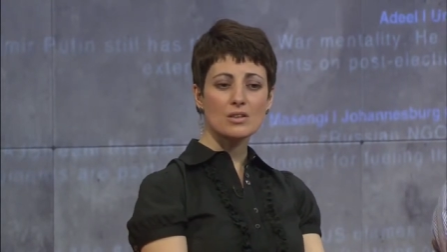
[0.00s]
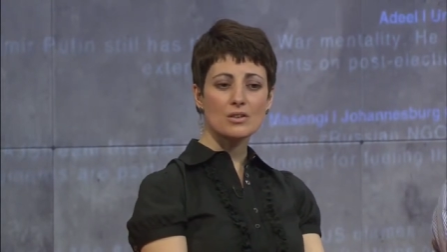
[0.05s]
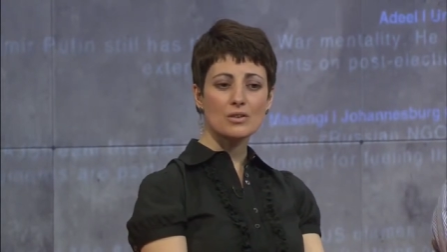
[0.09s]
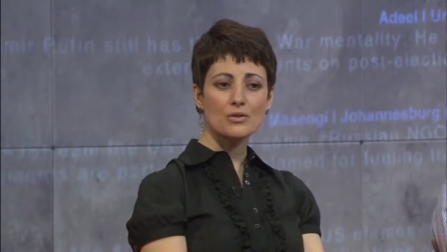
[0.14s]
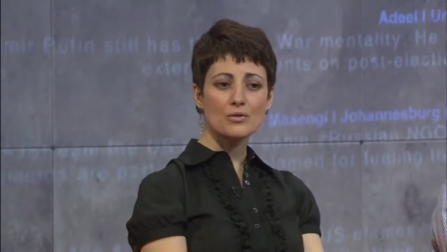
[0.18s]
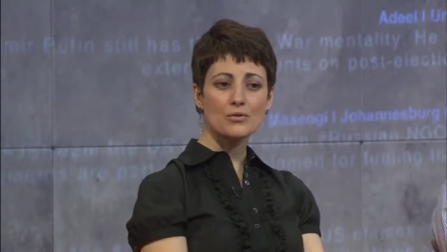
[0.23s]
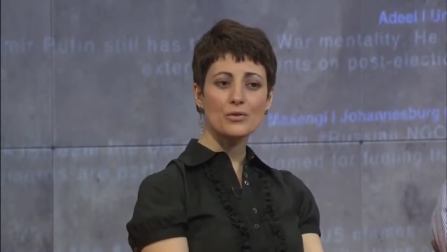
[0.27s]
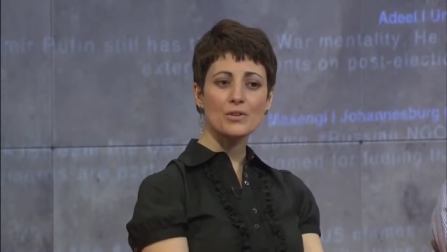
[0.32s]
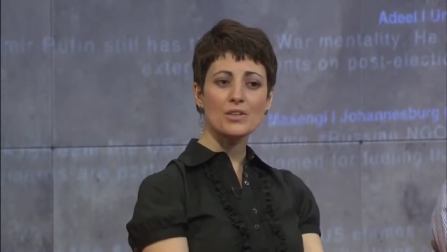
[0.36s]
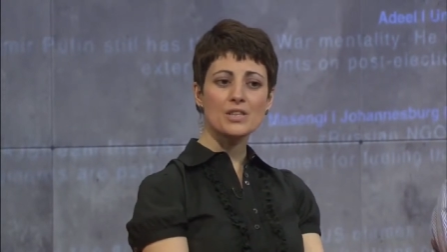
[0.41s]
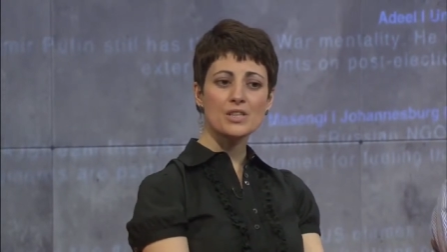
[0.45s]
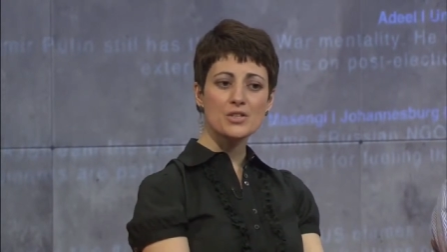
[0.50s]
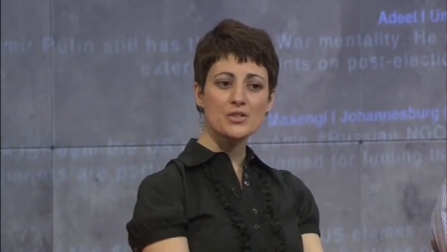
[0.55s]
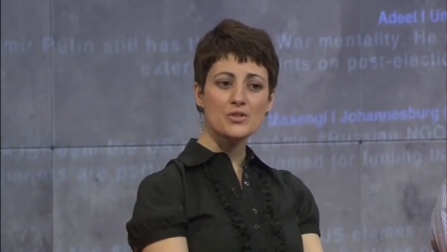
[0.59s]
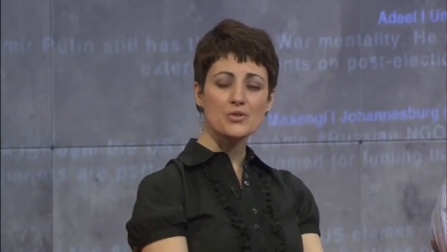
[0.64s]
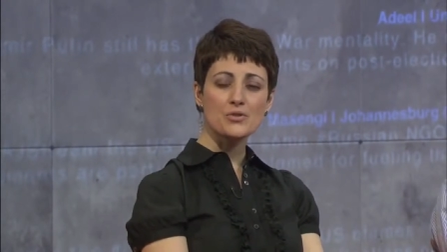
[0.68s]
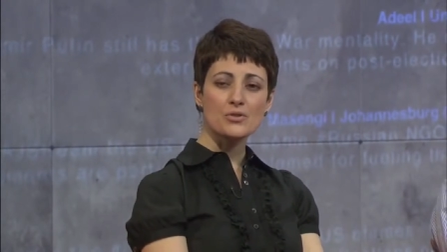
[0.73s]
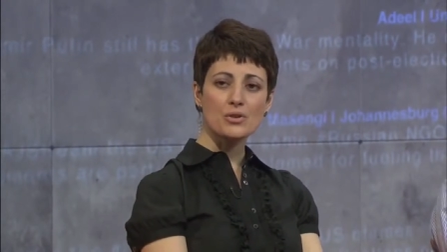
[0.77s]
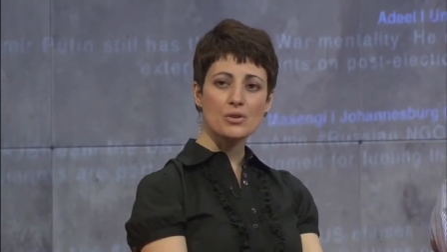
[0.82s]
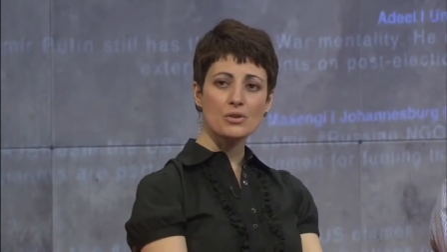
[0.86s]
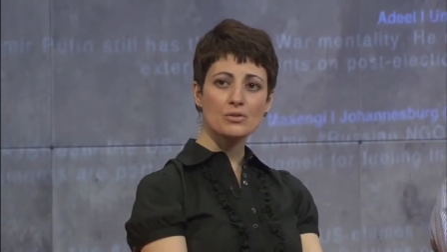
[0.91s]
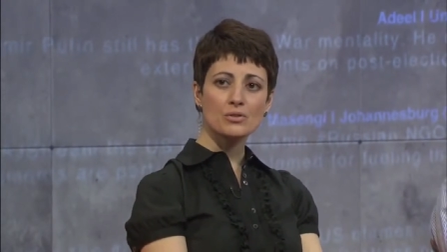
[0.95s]
a really
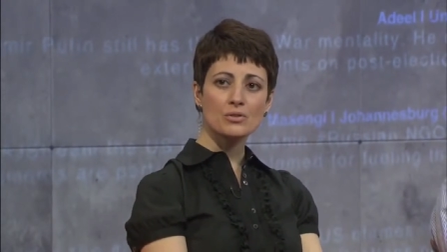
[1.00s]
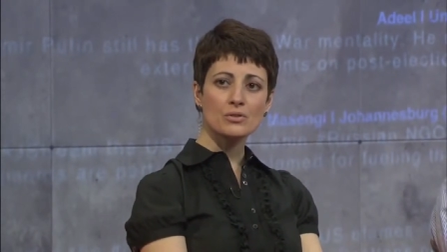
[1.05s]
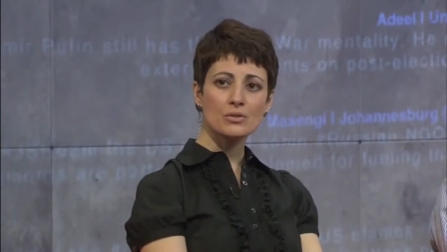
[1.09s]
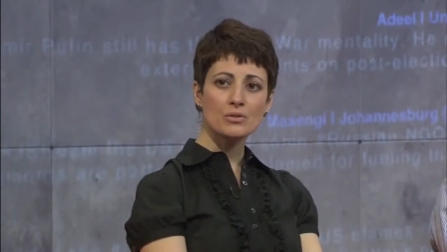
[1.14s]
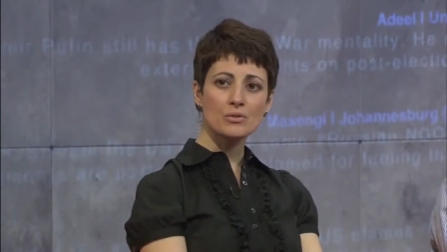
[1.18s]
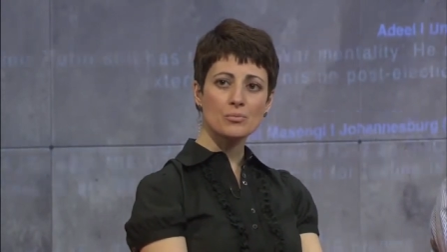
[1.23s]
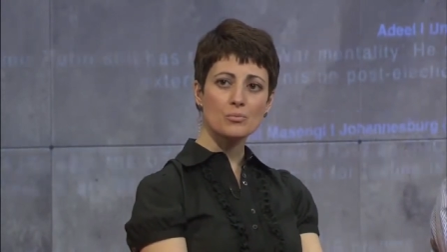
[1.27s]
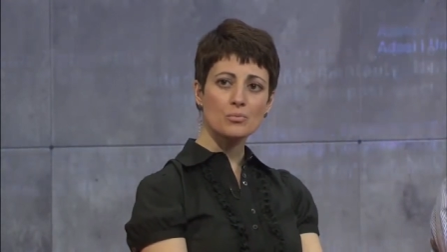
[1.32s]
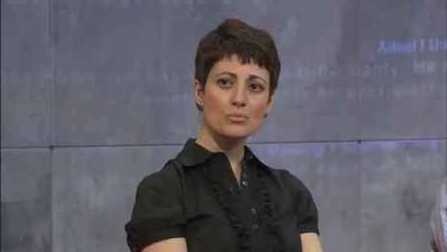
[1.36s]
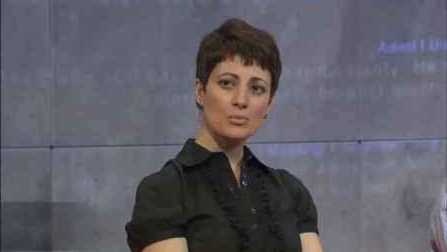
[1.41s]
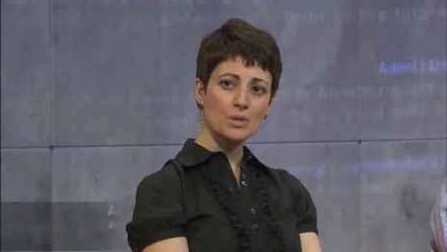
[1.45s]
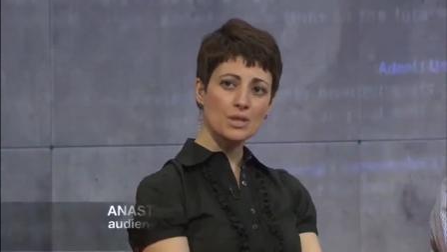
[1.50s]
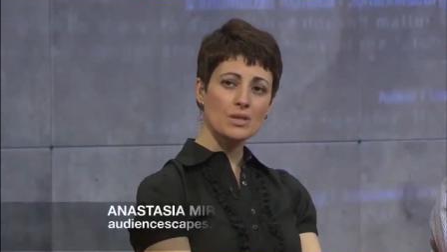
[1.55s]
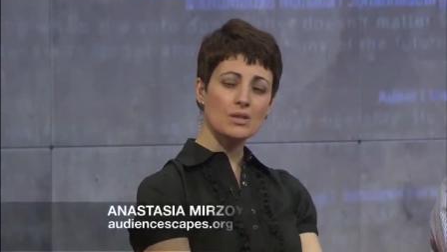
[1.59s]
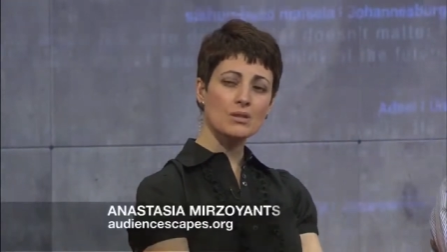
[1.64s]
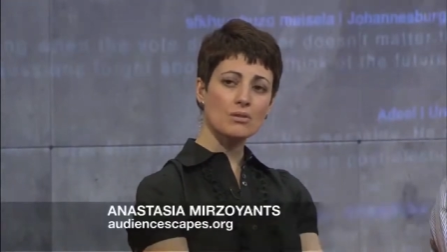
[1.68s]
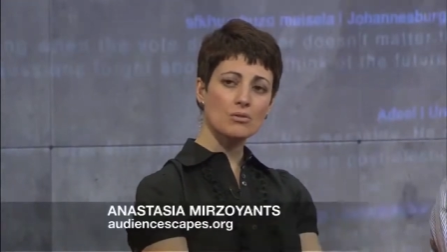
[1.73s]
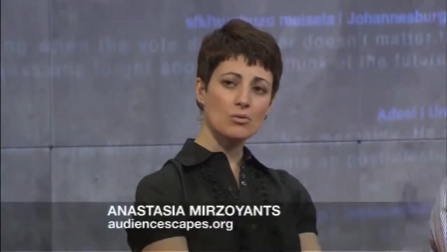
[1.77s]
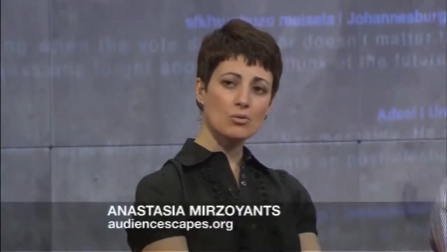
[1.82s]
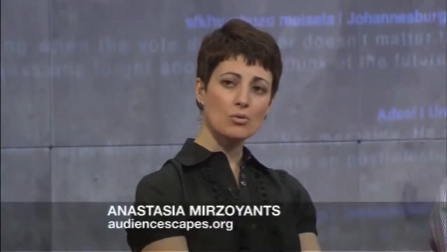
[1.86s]
strong middle